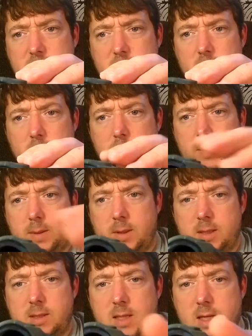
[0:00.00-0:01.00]
I mean,
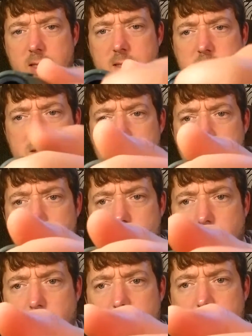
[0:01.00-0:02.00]
this thing is
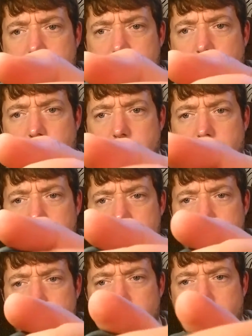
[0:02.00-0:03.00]
super durable,
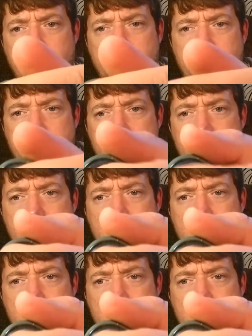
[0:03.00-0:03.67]
super thick.